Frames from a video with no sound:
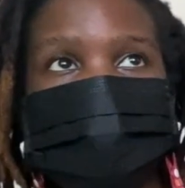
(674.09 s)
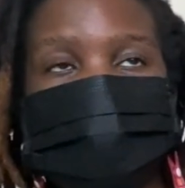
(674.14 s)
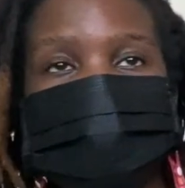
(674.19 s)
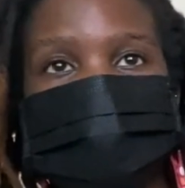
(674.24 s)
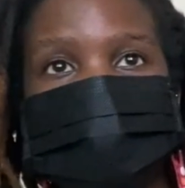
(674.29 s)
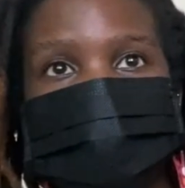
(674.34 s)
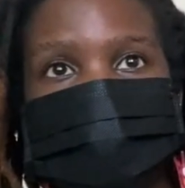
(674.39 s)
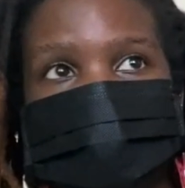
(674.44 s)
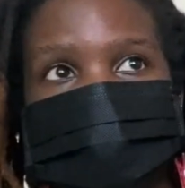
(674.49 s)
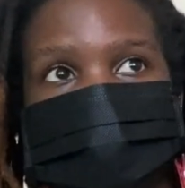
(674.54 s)

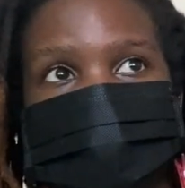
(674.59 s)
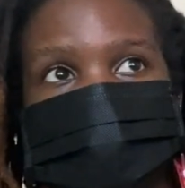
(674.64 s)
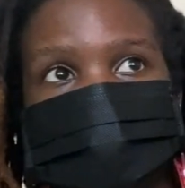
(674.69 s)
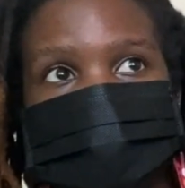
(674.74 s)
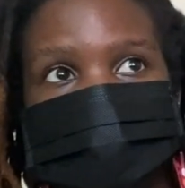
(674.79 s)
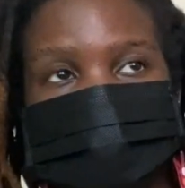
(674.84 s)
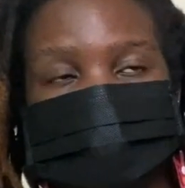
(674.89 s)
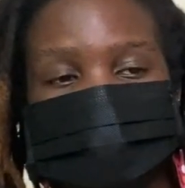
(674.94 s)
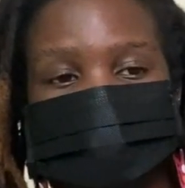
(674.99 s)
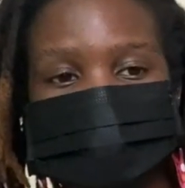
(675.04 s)
I
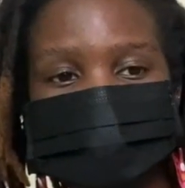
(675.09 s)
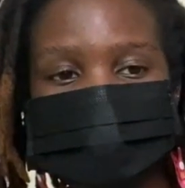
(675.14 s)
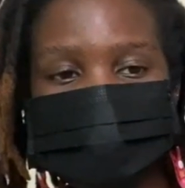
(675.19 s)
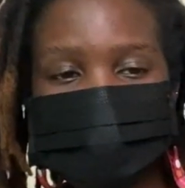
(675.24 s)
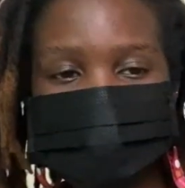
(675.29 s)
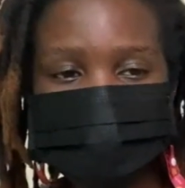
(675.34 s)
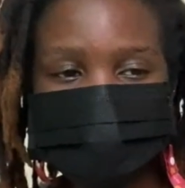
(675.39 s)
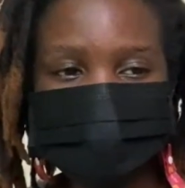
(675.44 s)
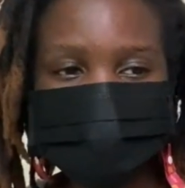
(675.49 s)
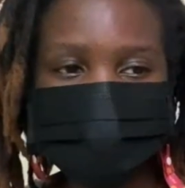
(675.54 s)
got
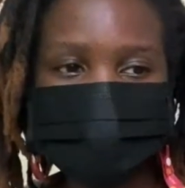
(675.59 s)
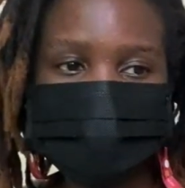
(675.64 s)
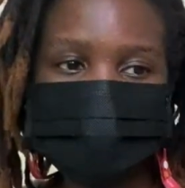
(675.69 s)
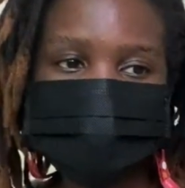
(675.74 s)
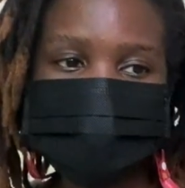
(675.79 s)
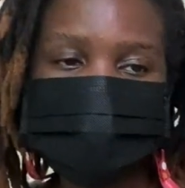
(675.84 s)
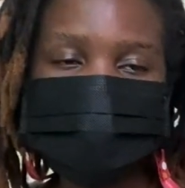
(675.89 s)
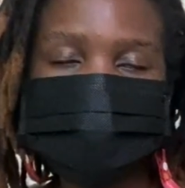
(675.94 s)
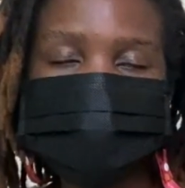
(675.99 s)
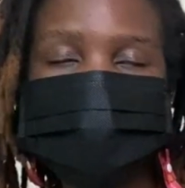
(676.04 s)

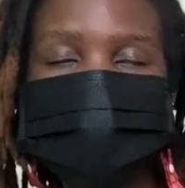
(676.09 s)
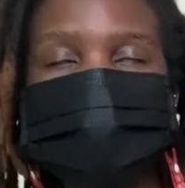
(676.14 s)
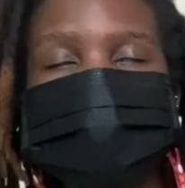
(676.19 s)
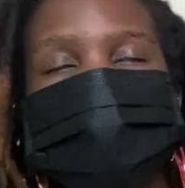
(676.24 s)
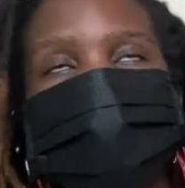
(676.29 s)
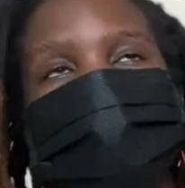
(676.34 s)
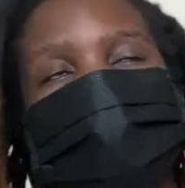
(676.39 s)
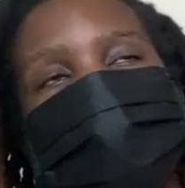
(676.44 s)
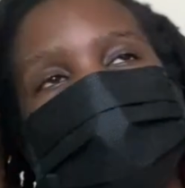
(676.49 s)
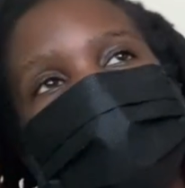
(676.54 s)
medication
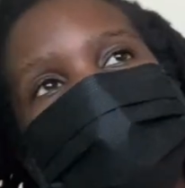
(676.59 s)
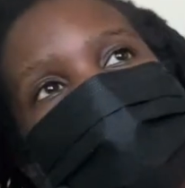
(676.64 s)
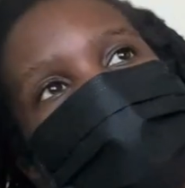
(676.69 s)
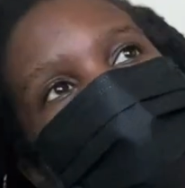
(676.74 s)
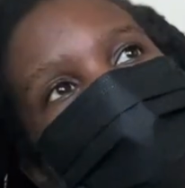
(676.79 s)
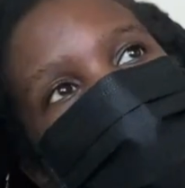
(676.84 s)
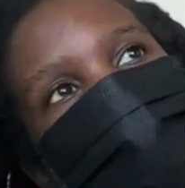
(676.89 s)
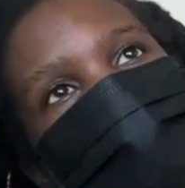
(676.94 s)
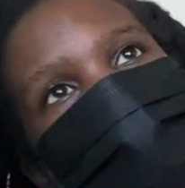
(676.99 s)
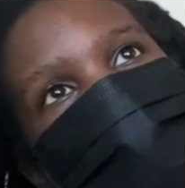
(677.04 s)

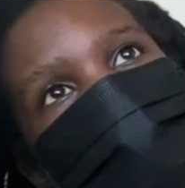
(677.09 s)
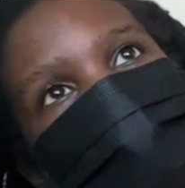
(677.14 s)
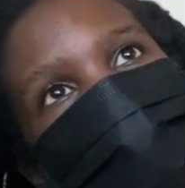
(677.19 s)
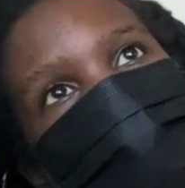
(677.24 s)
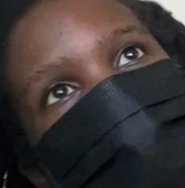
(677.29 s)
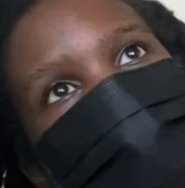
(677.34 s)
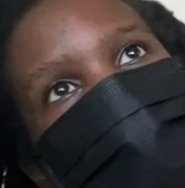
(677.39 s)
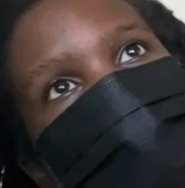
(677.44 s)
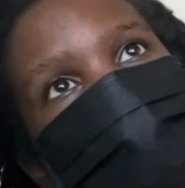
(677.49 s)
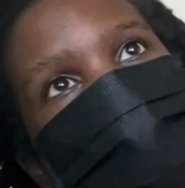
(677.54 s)
and
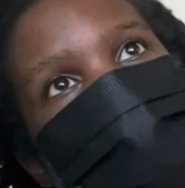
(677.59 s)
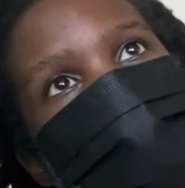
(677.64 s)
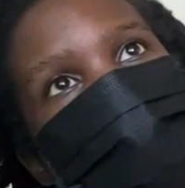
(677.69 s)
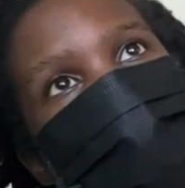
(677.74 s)
then